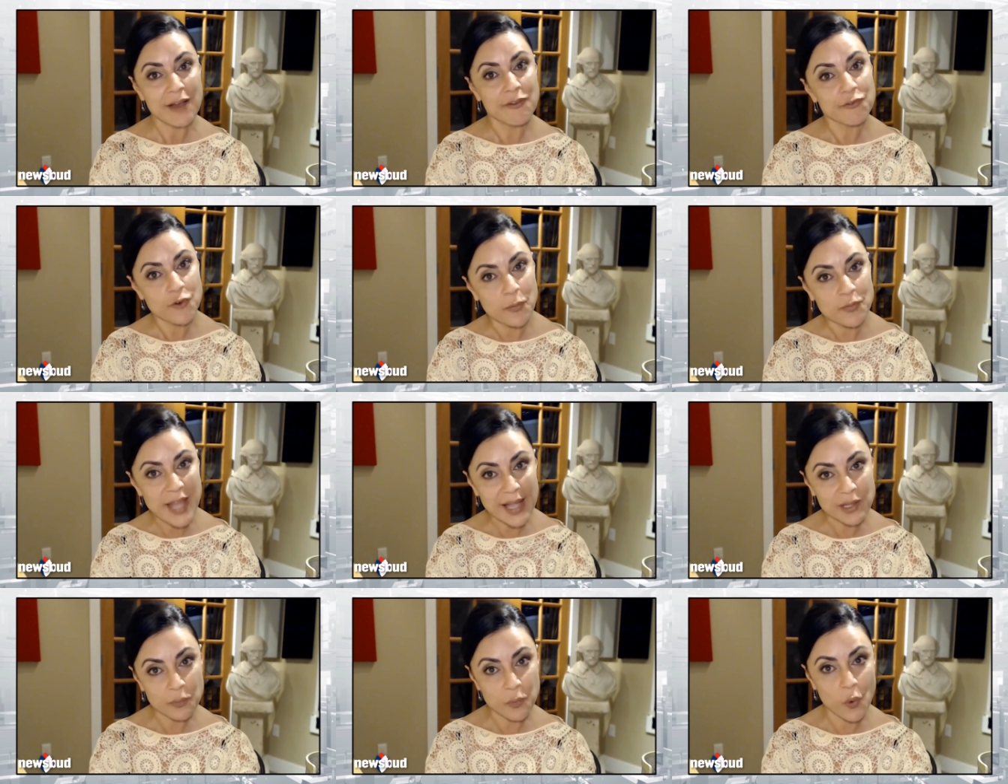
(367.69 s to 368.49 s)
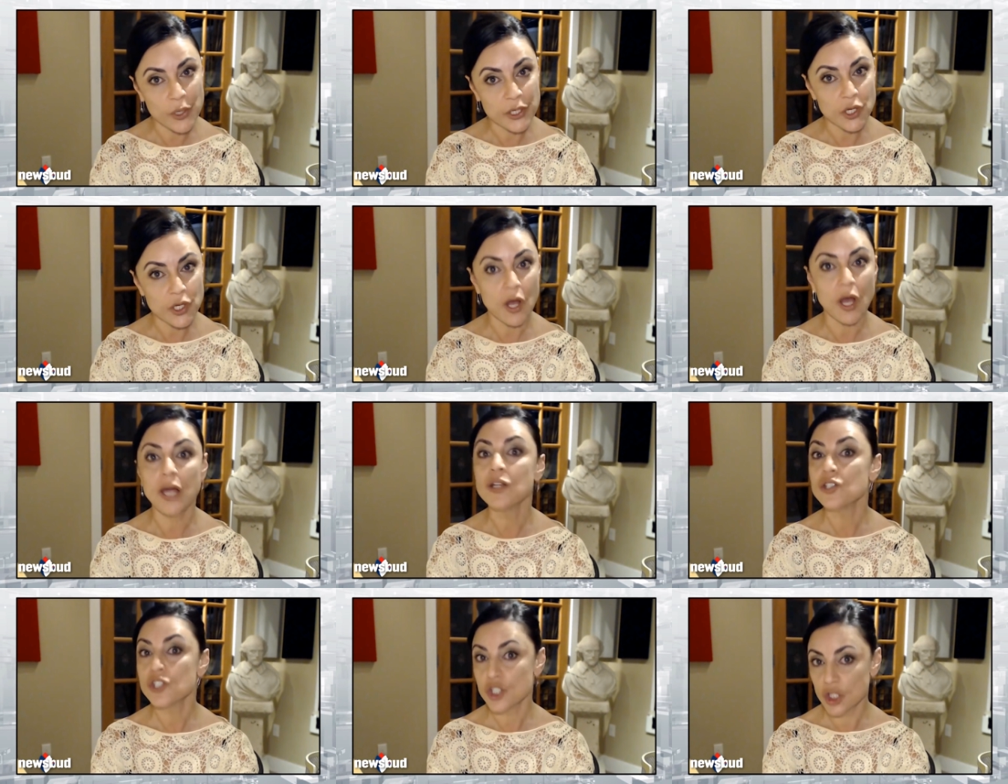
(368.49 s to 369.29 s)
And from that point
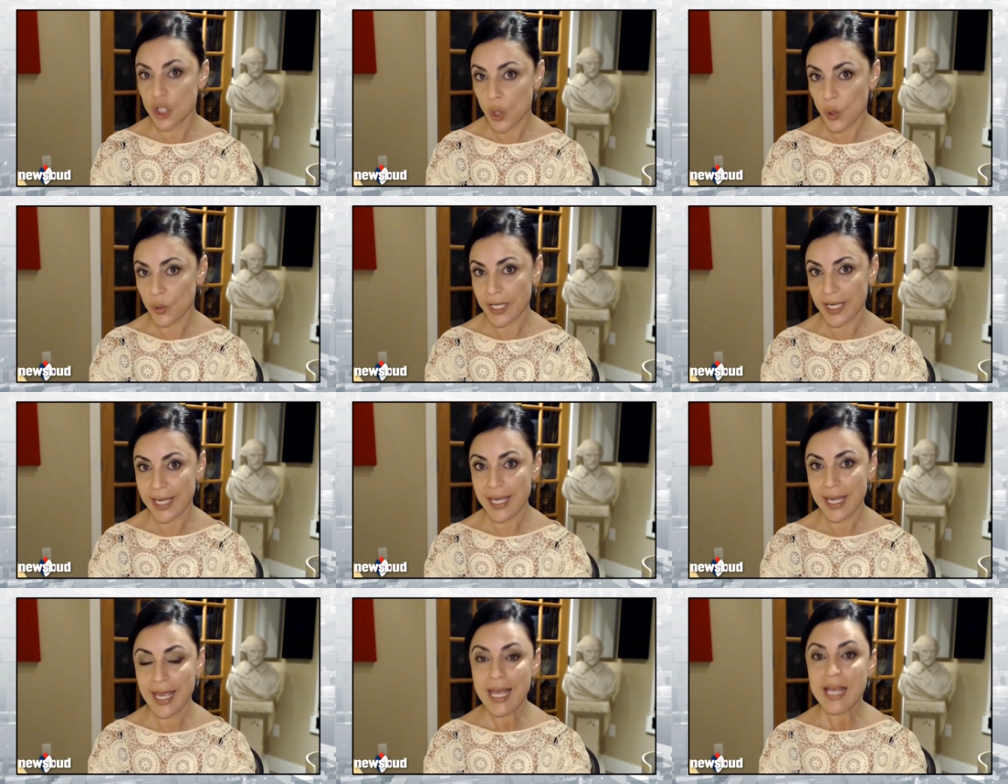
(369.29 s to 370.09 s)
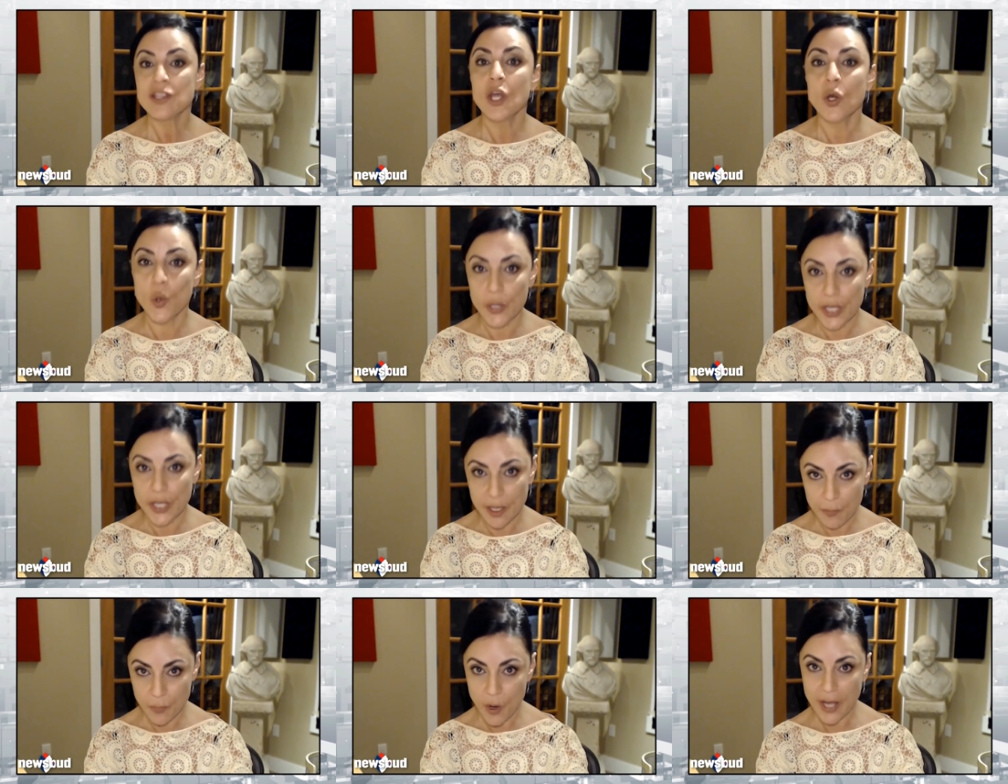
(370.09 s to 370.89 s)
on, slowly, the
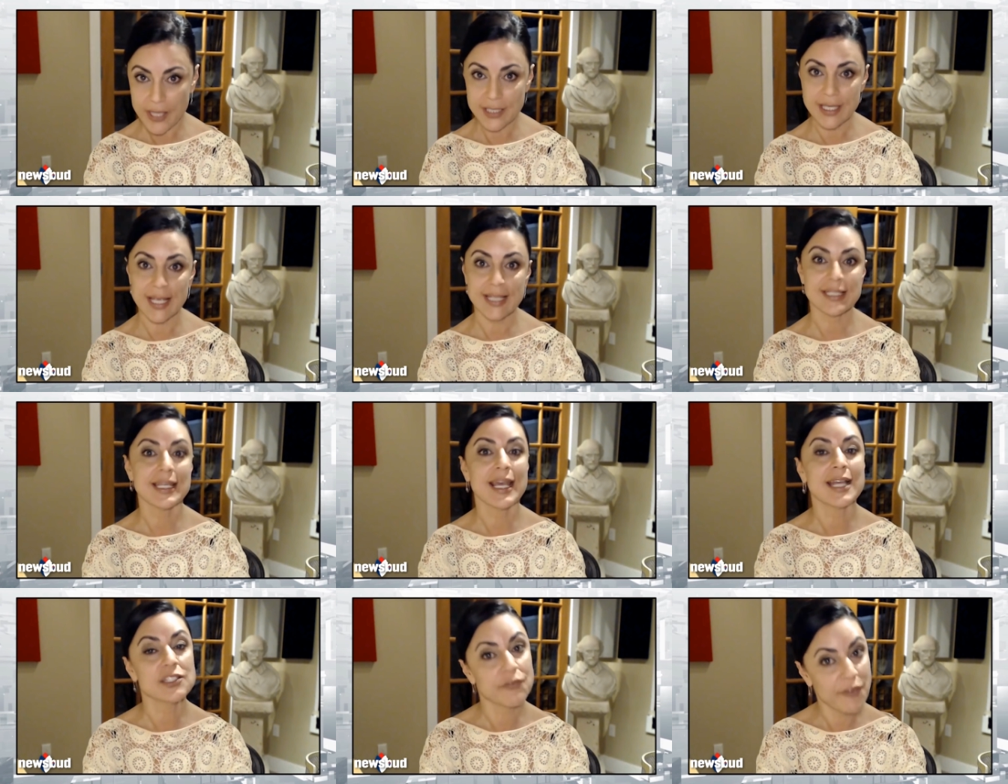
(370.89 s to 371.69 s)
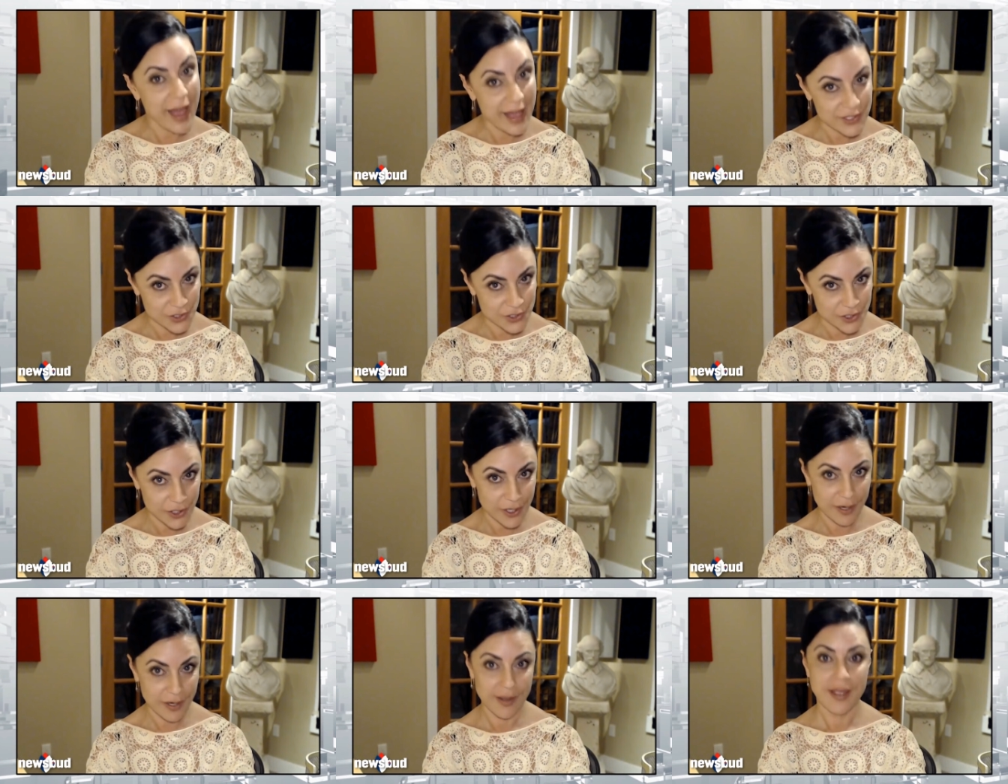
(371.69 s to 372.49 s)
hooking process gets
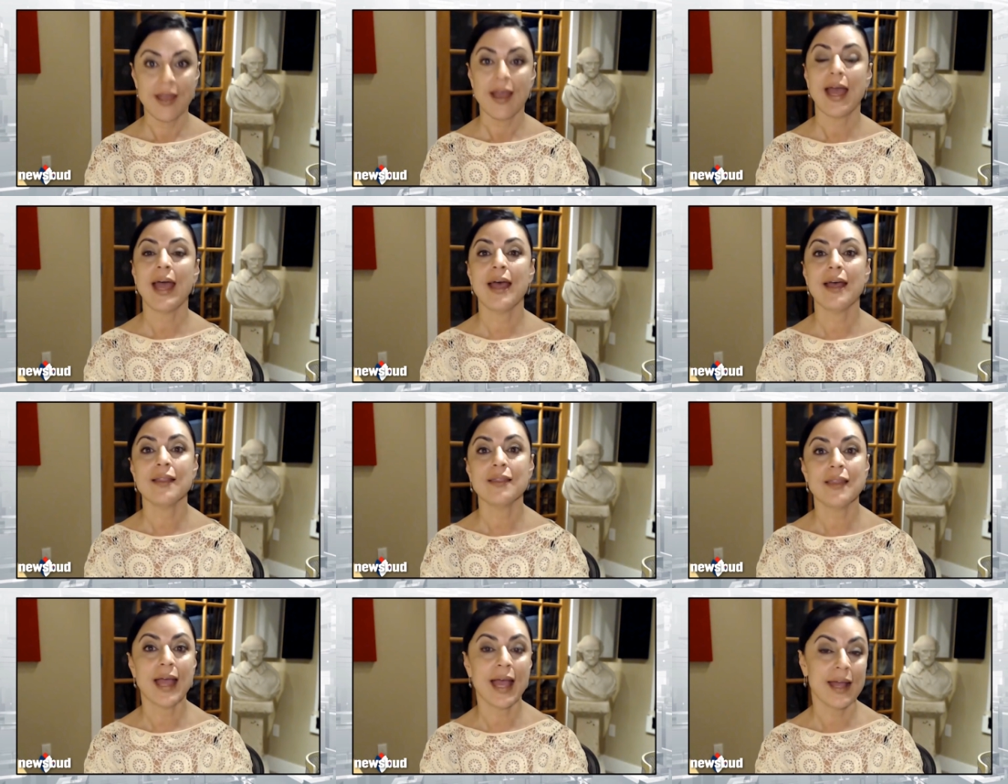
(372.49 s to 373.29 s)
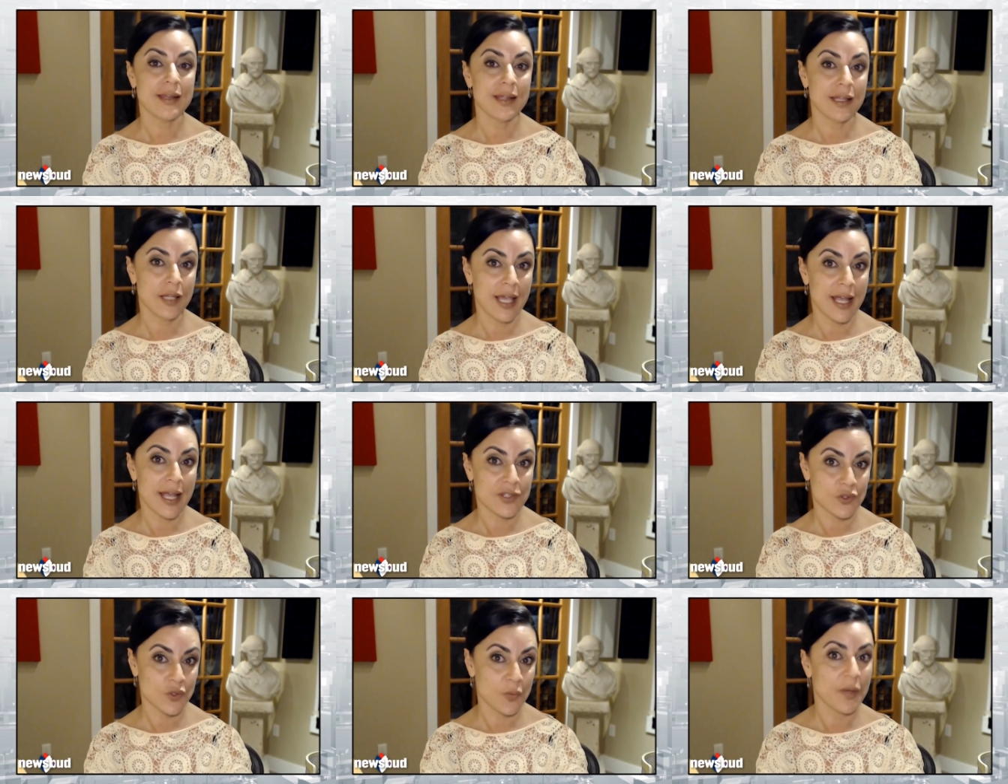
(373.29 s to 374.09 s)
faster, and, and it
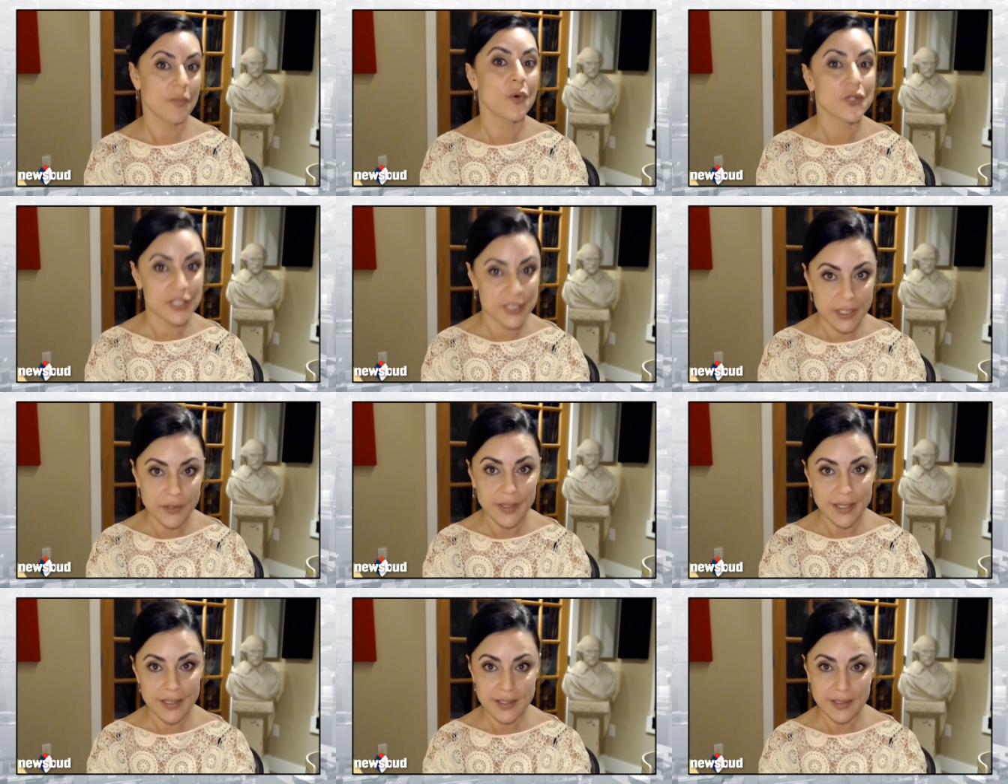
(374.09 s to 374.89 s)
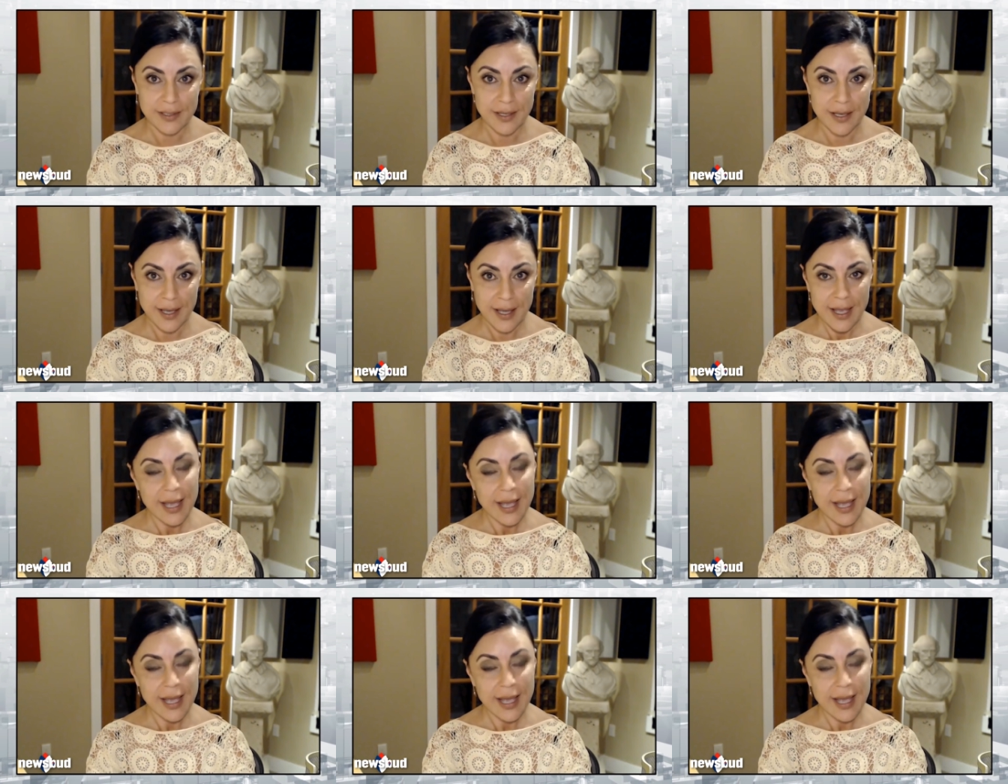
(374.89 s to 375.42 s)
gets to be more serious.